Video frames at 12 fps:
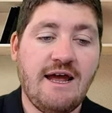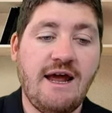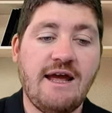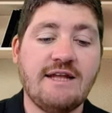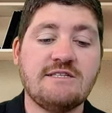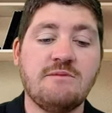
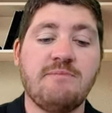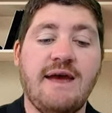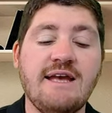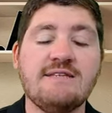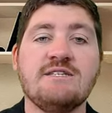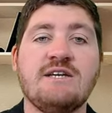It's
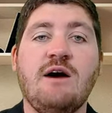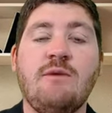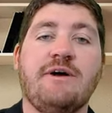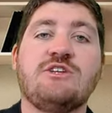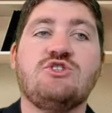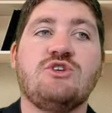amazing how
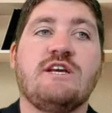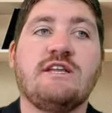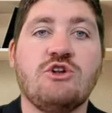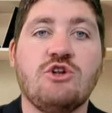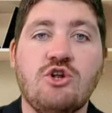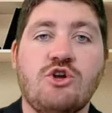much you
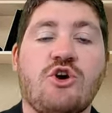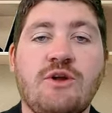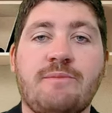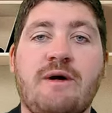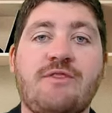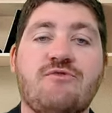can learn
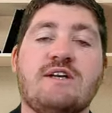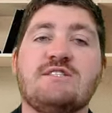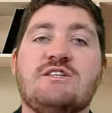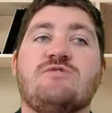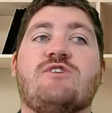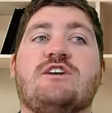about the
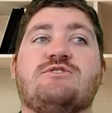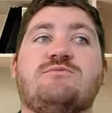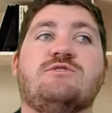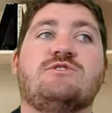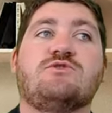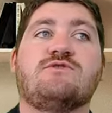Rusty
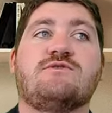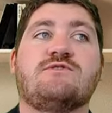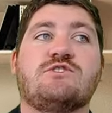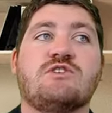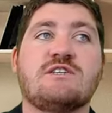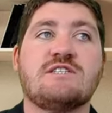Erasmus sort of
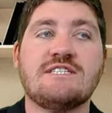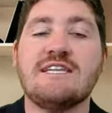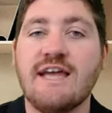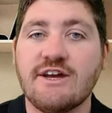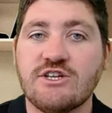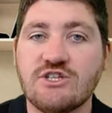
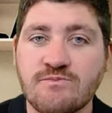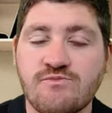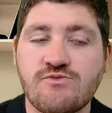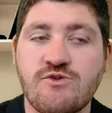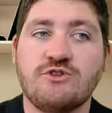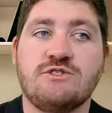selection
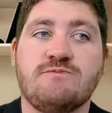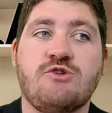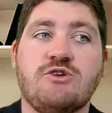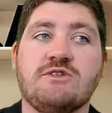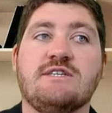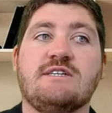
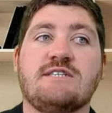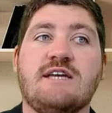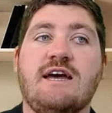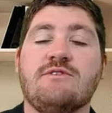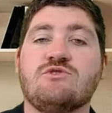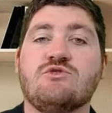process
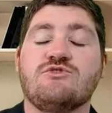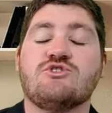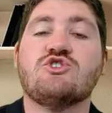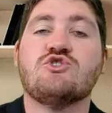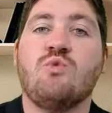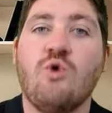and sort of the
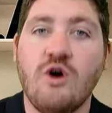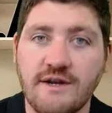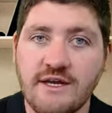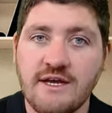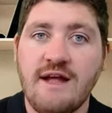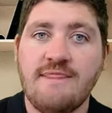squad
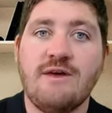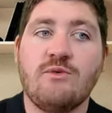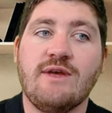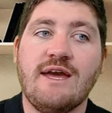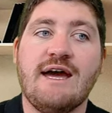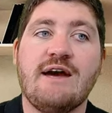that
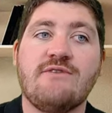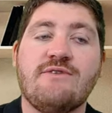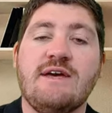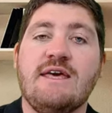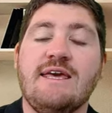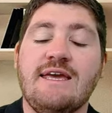we have
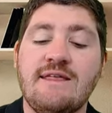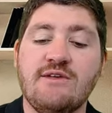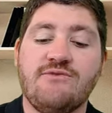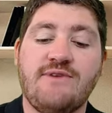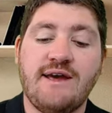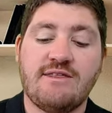in the
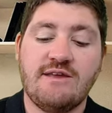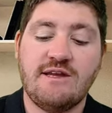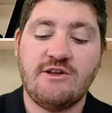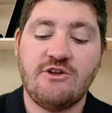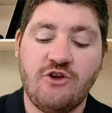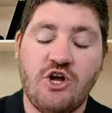fact
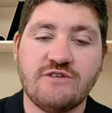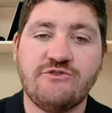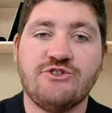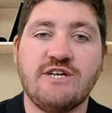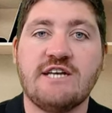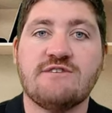that over the last
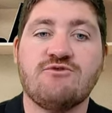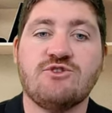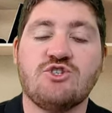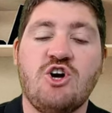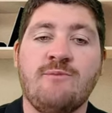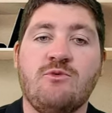few days, for
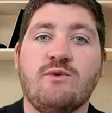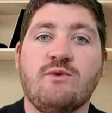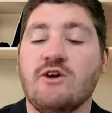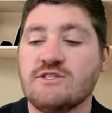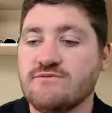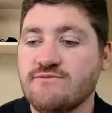example, we've
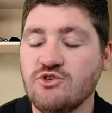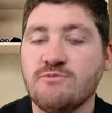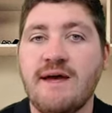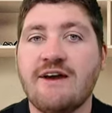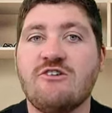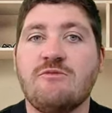lost the
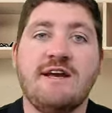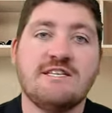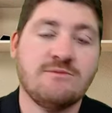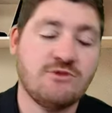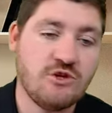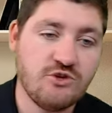fullback, replaced
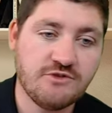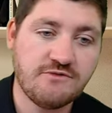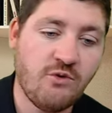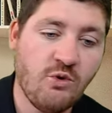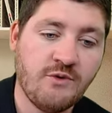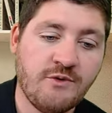him with a loose
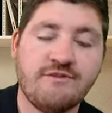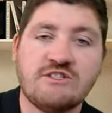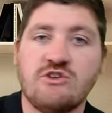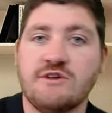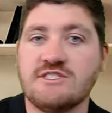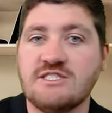forward. We've just
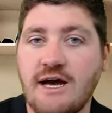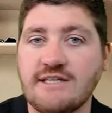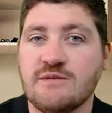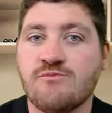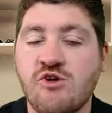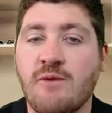lost a tight
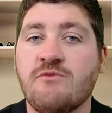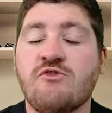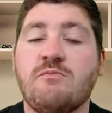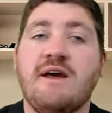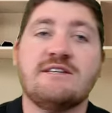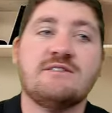end prop and
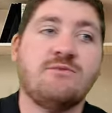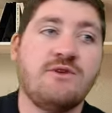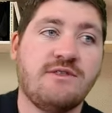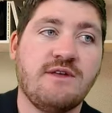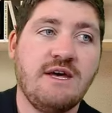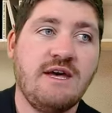replaced him
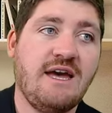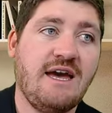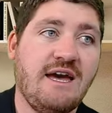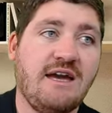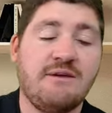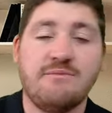with
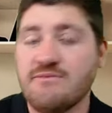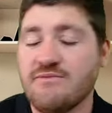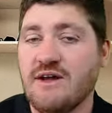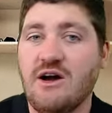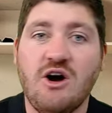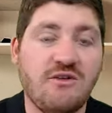a
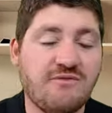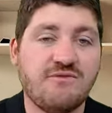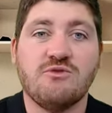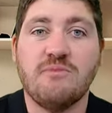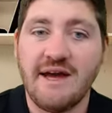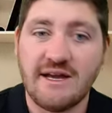fly half
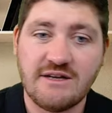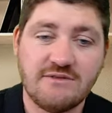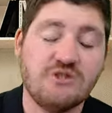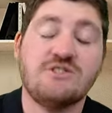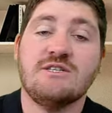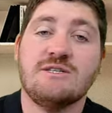fullback,
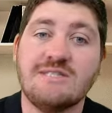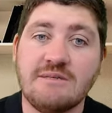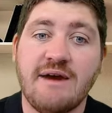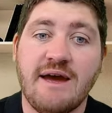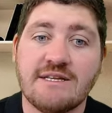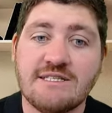utility
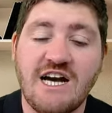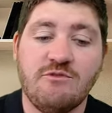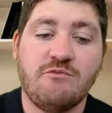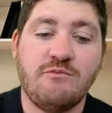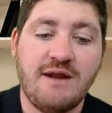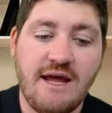back type
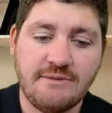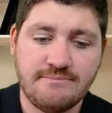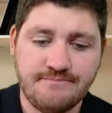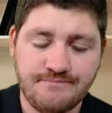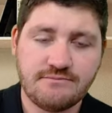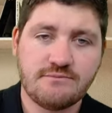of player.
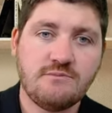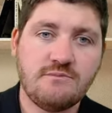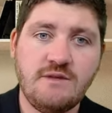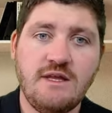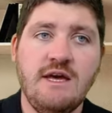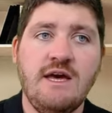
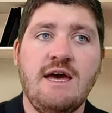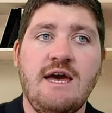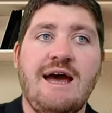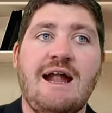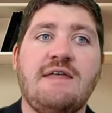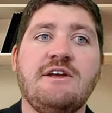
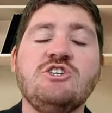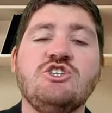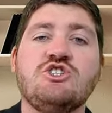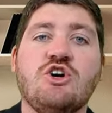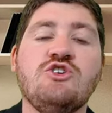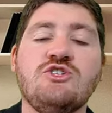And I think it just
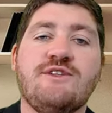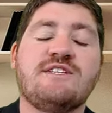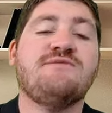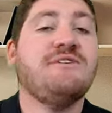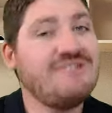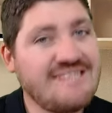shows you that it's
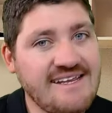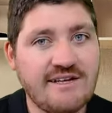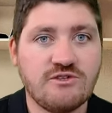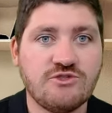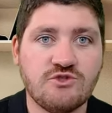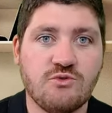a very
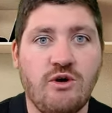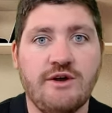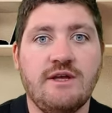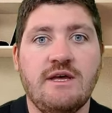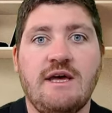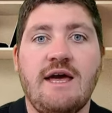settled squad
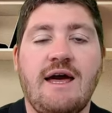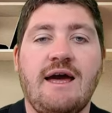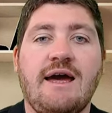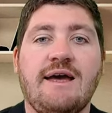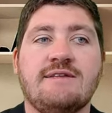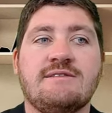
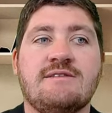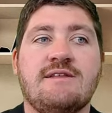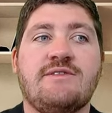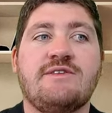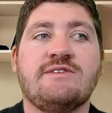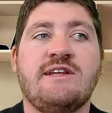and
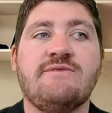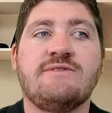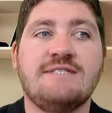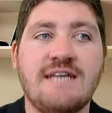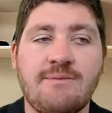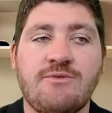that there's enough
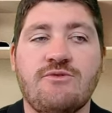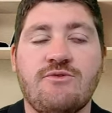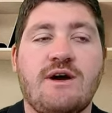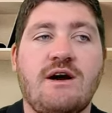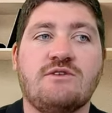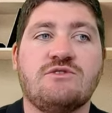depth
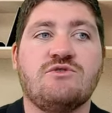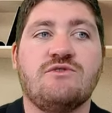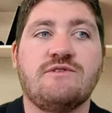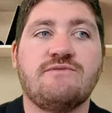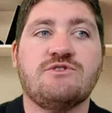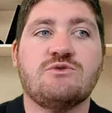throughout sort of
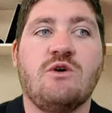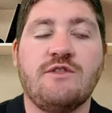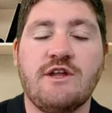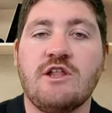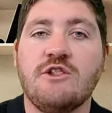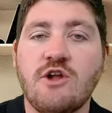the different squad
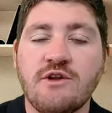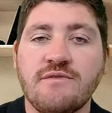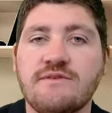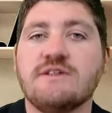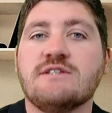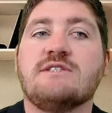that a lot of
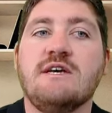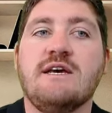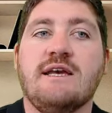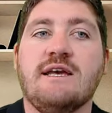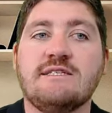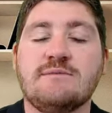this
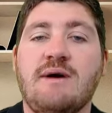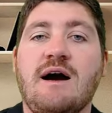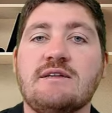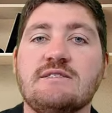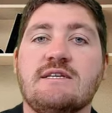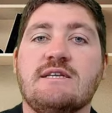is
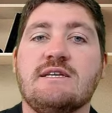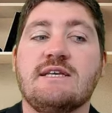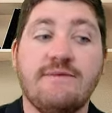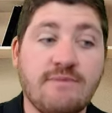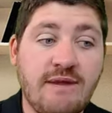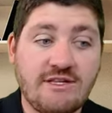about
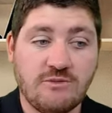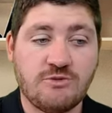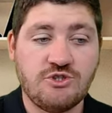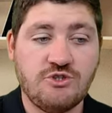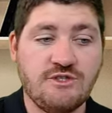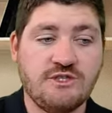giving players
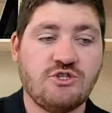opportunity.